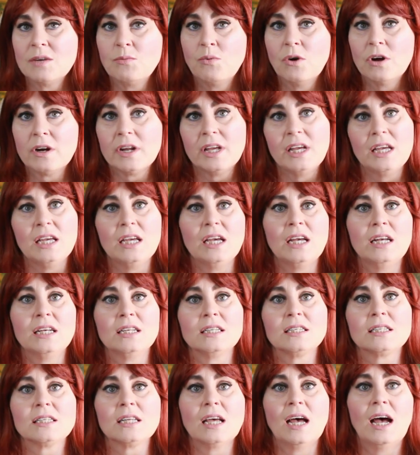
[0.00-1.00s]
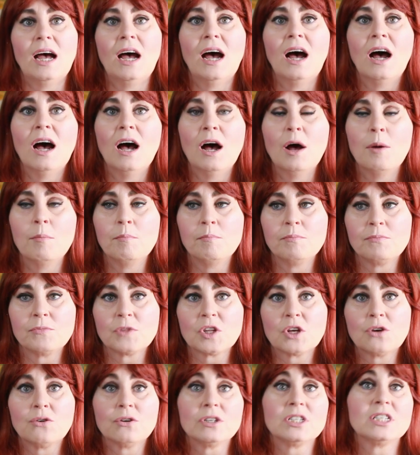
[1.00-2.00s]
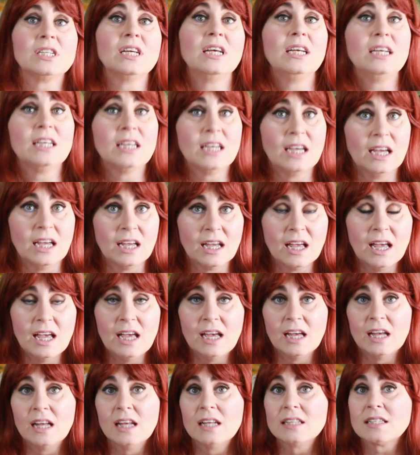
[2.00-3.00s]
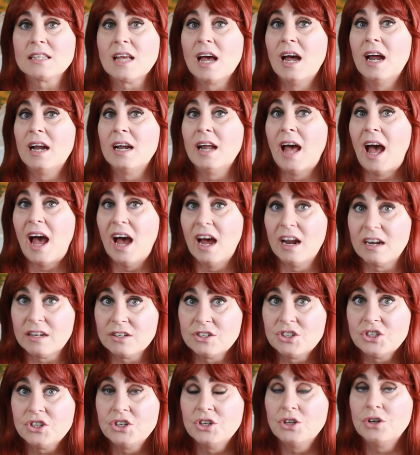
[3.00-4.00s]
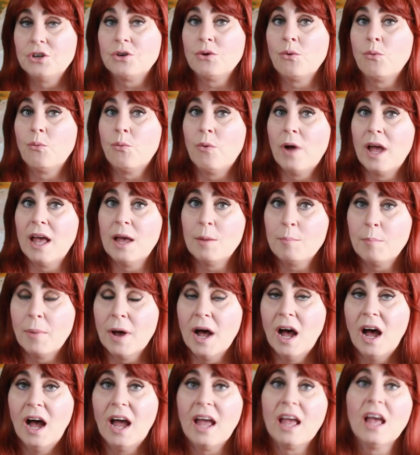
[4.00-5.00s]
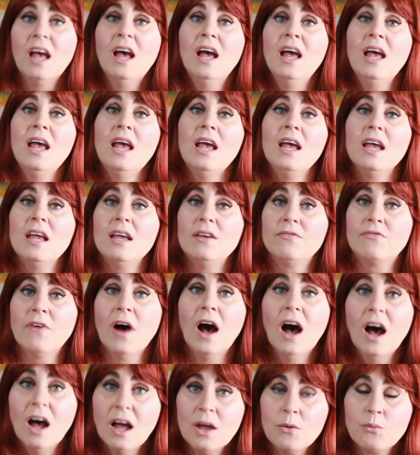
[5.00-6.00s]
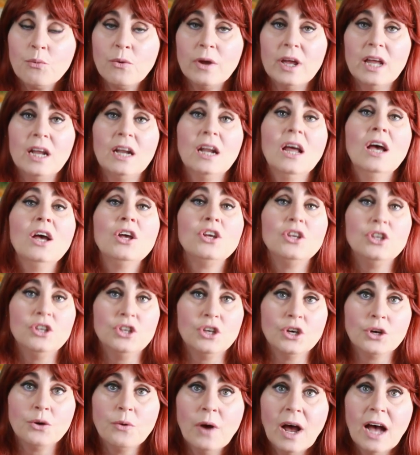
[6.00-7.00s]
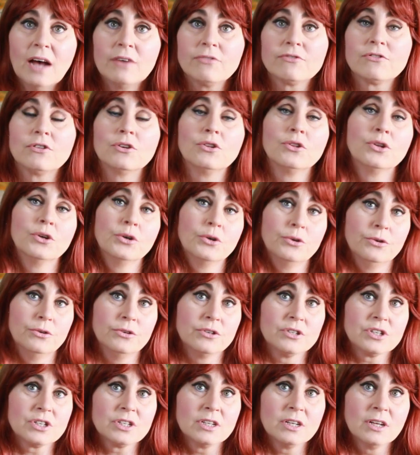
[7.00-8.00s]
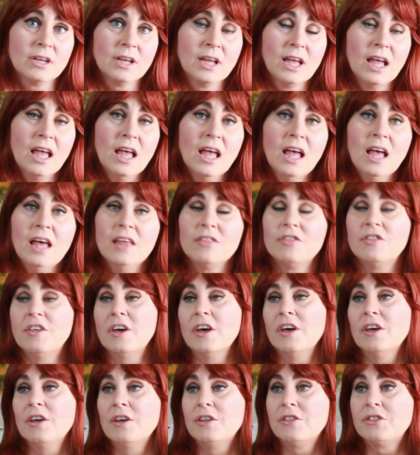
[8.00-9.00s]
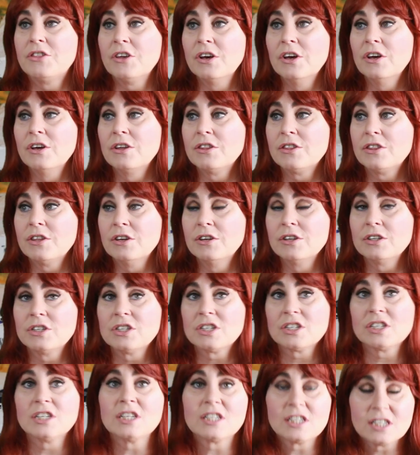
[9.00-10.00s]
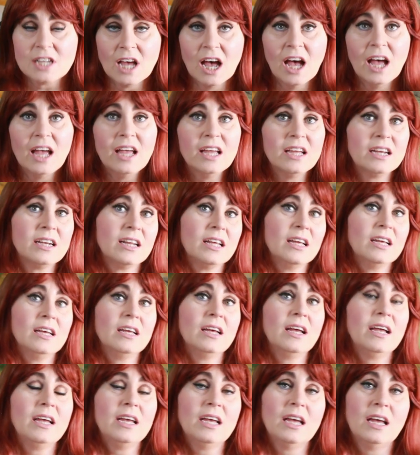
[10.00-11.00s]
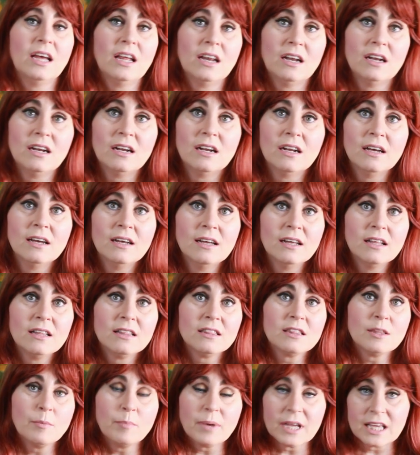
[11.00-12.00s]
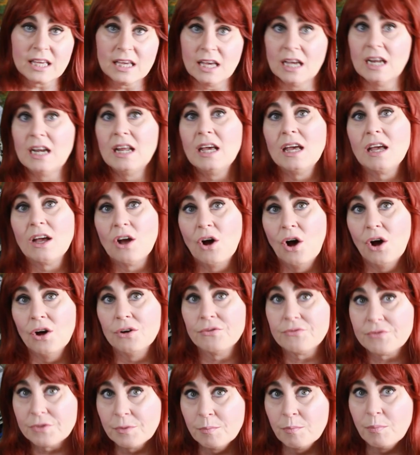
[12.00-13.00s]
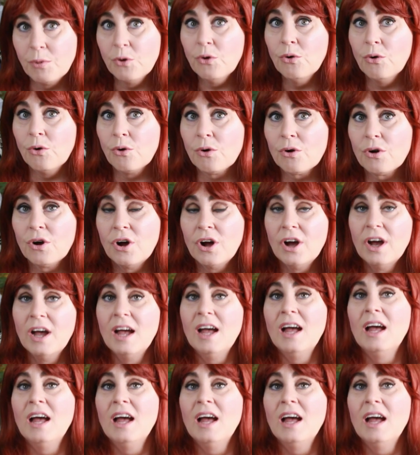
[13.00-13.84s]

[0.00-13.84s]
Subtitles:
what he is critiquing, is an attitude whereby if I win, you have to lose. The society in the beginning of the book